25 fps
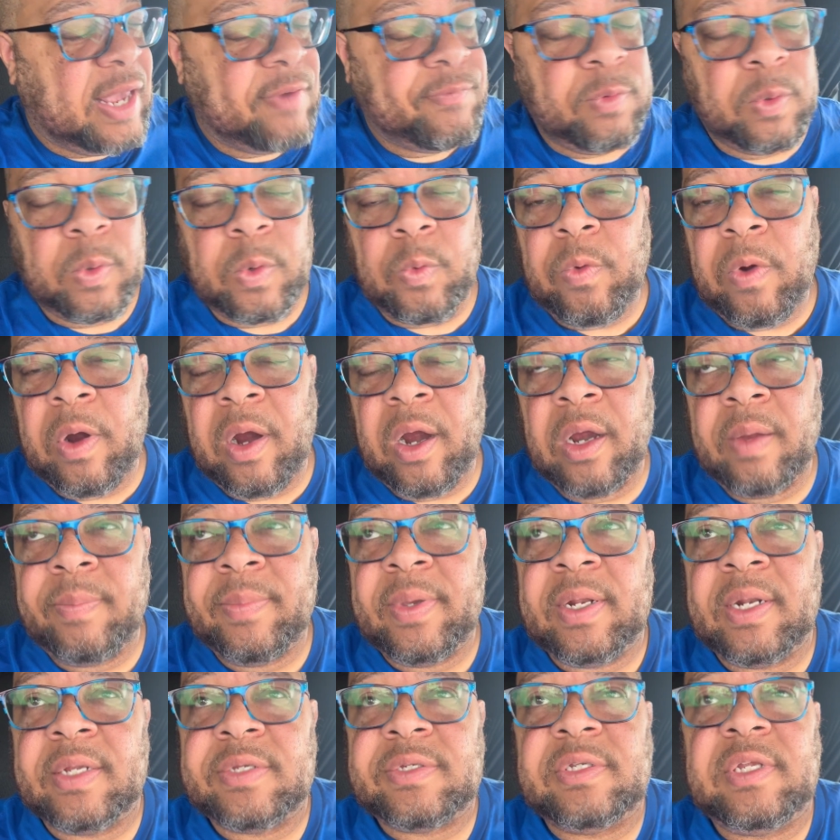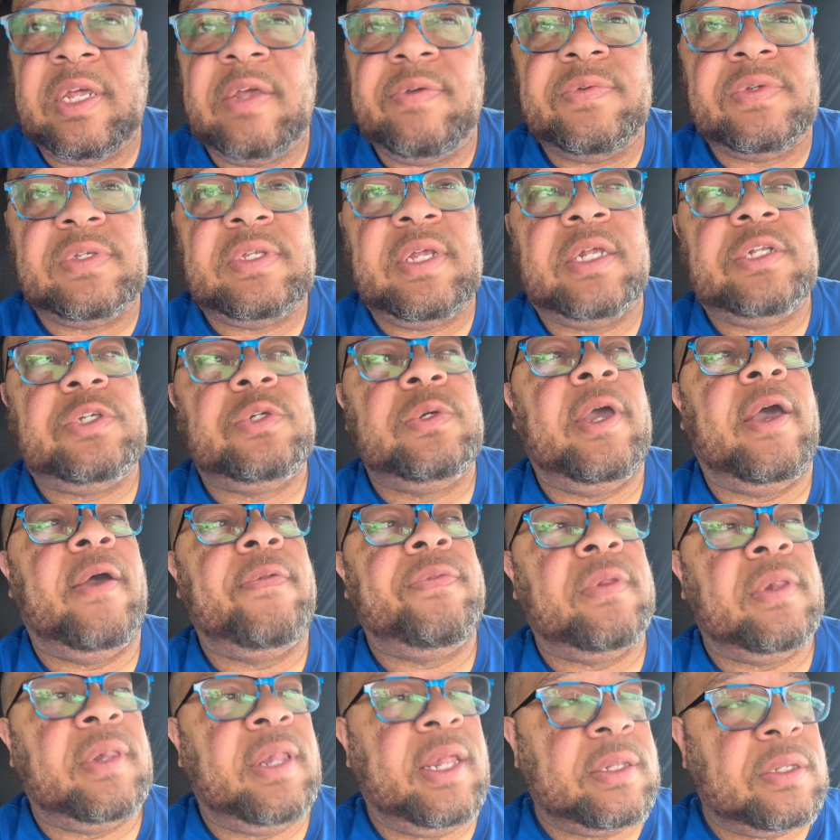a requirement at Stevens that you have
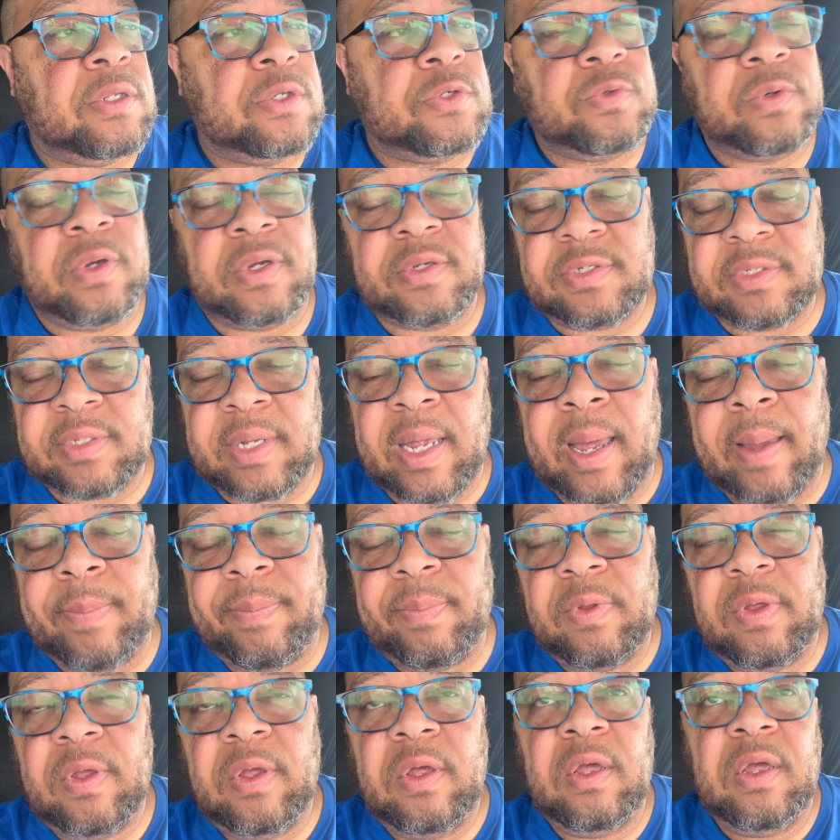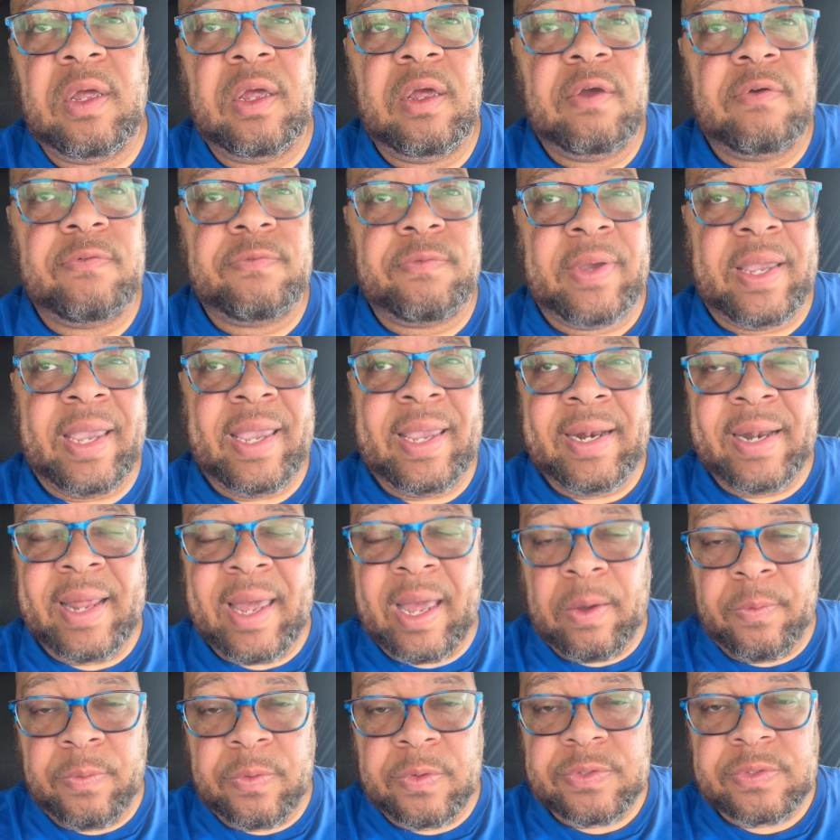to let the truck stop for 8
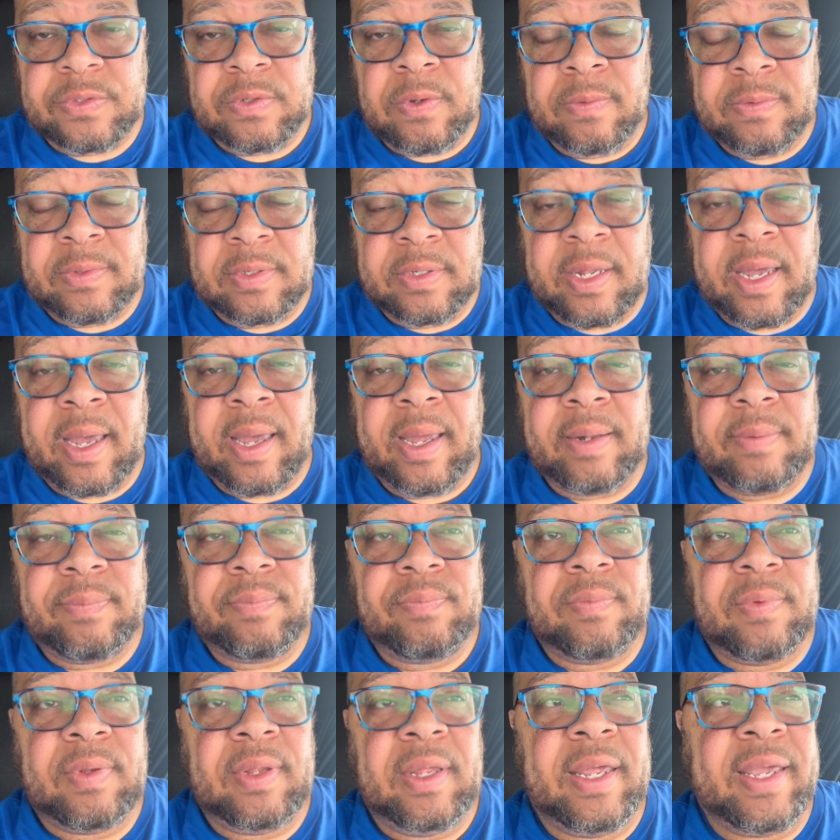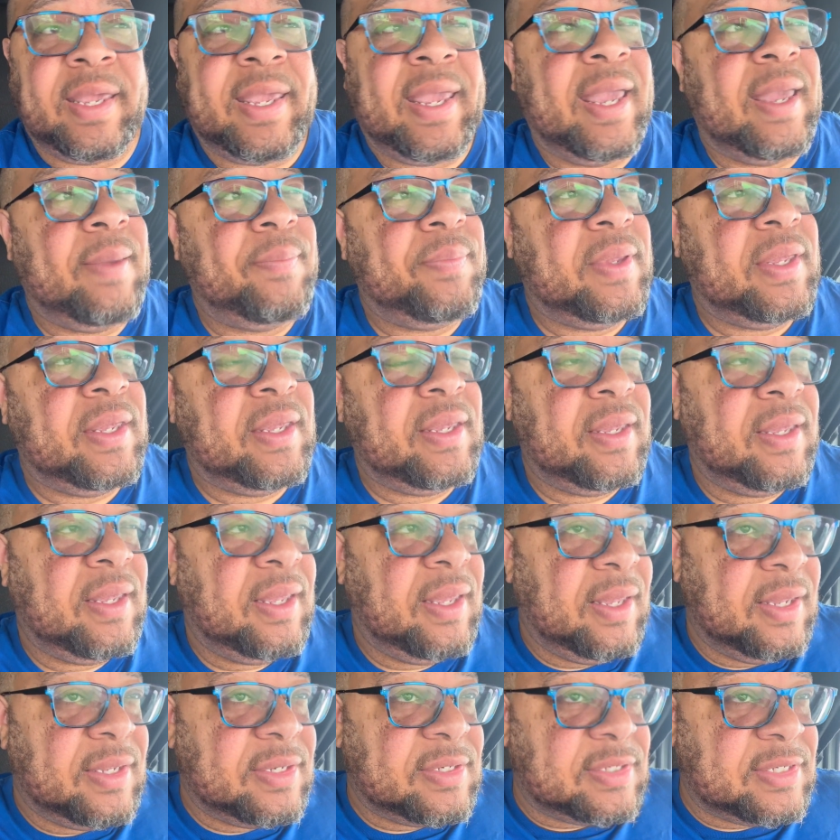hours on the dot. It can't be
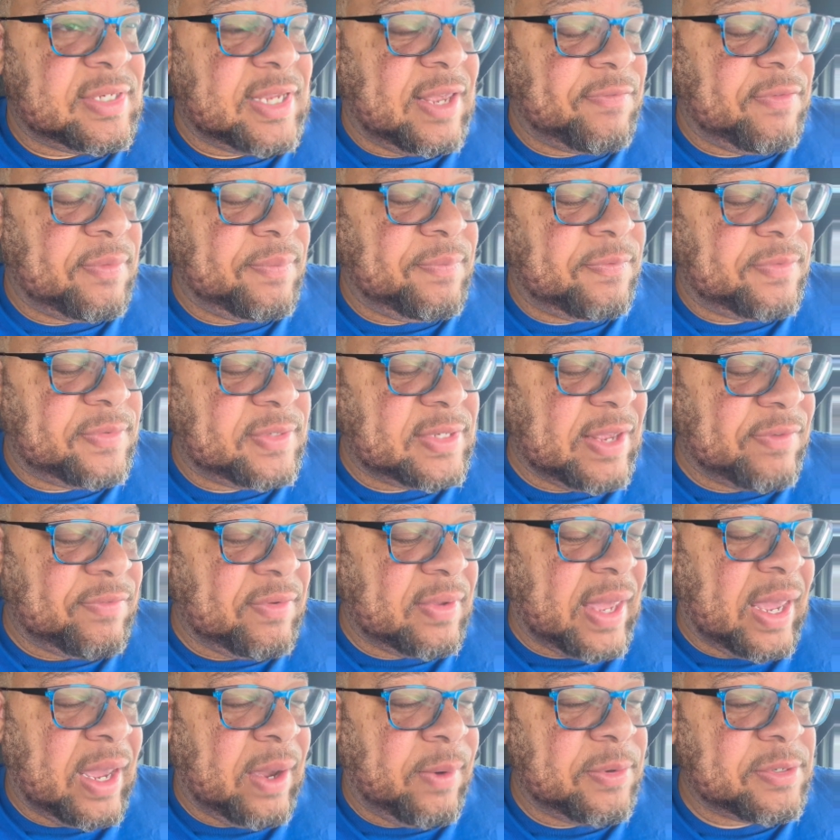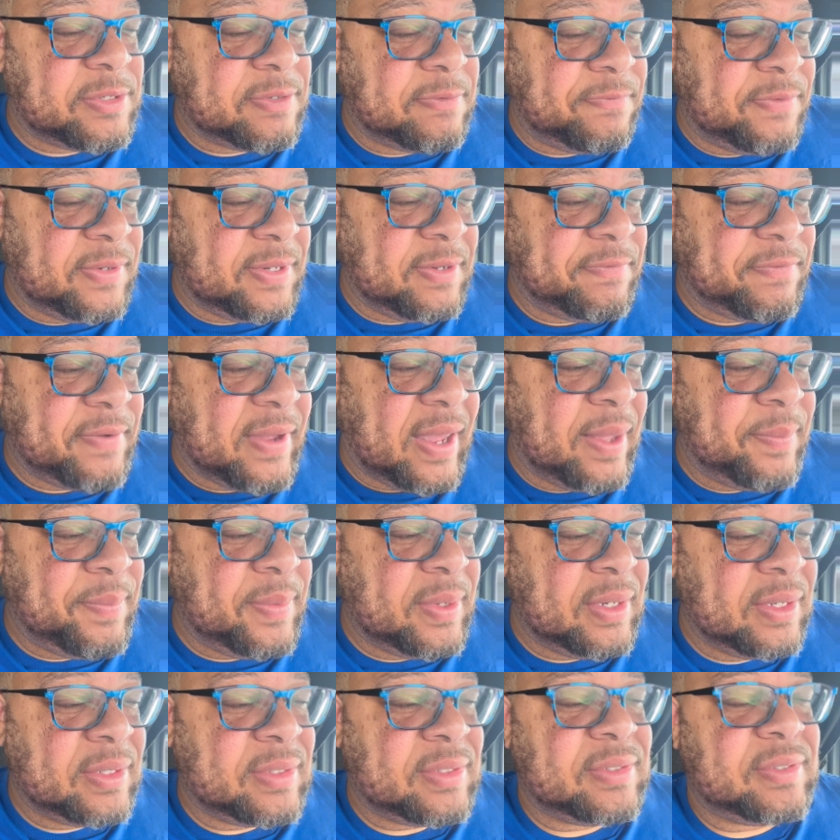7 hours and 55
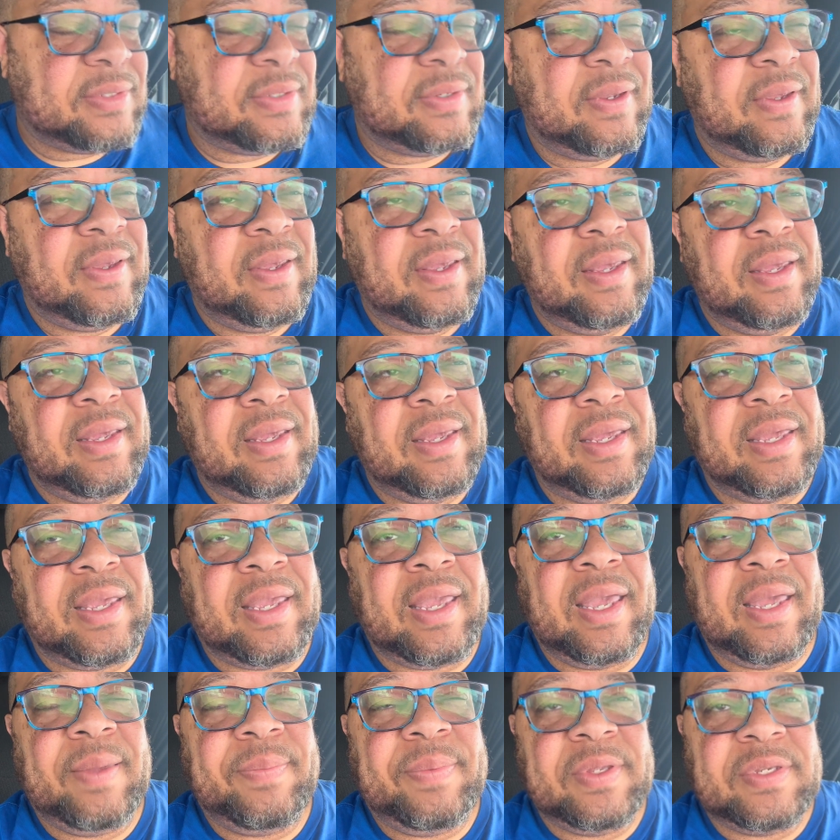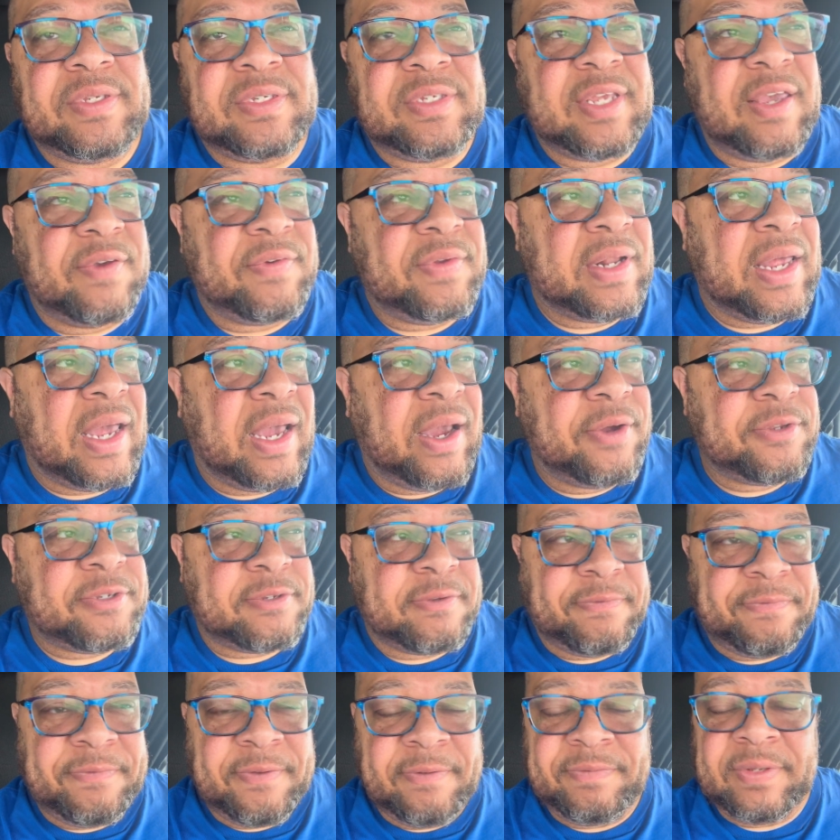minutes. It can't be 7 hours
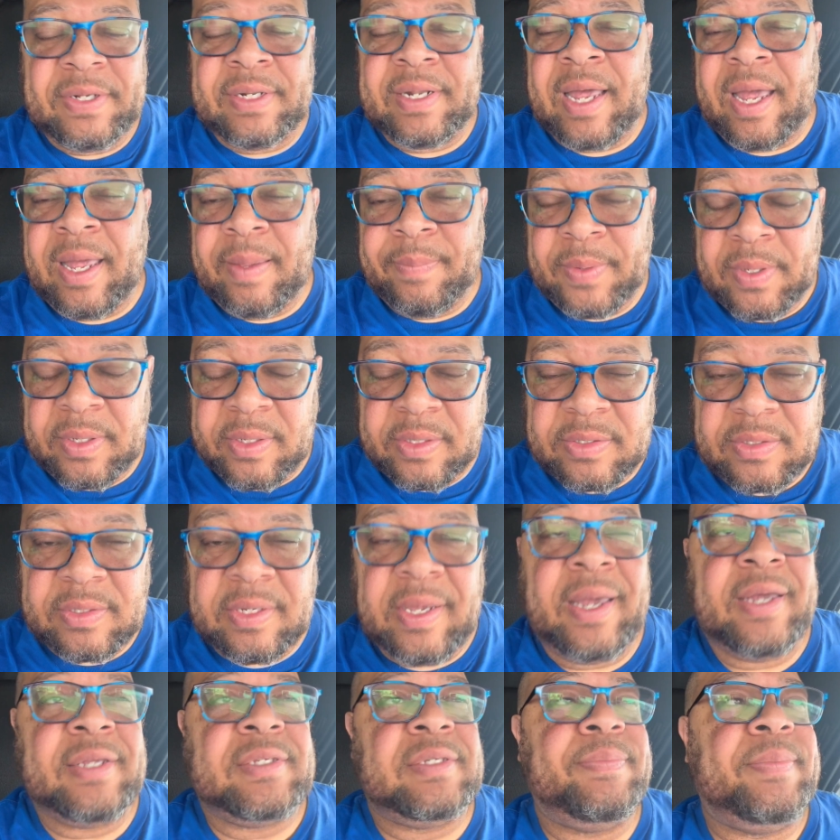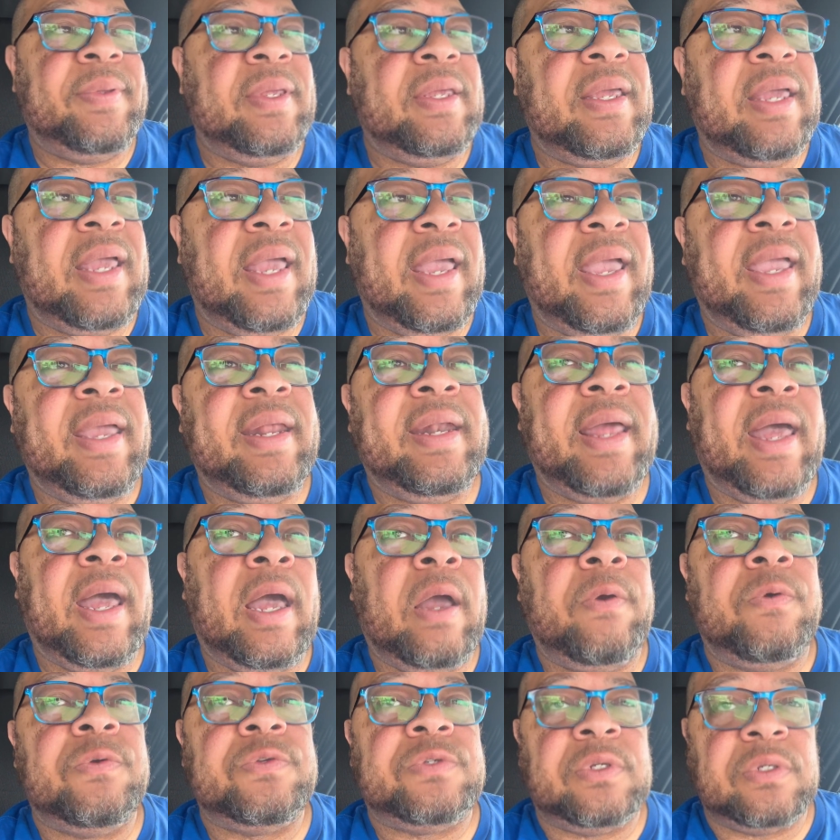and 59 minutes. It has to be 8
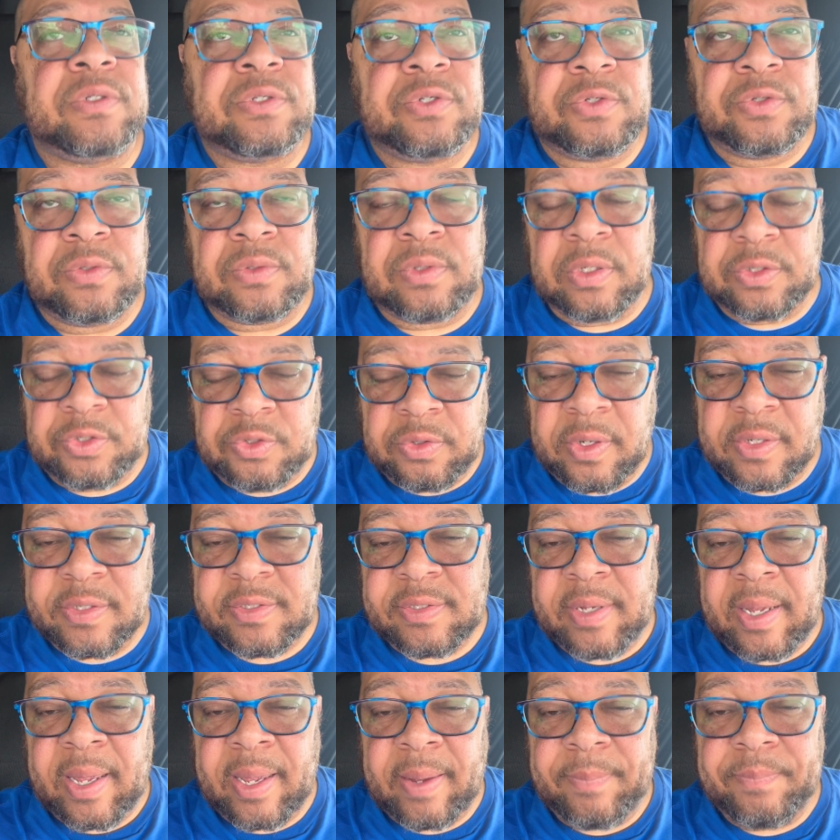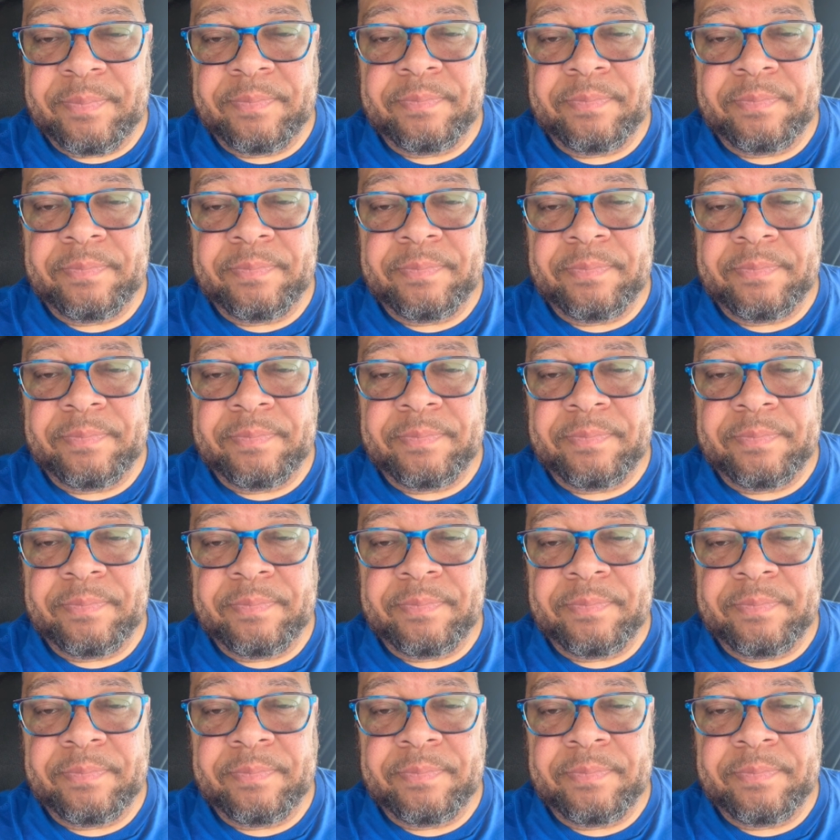hours of the truck stop.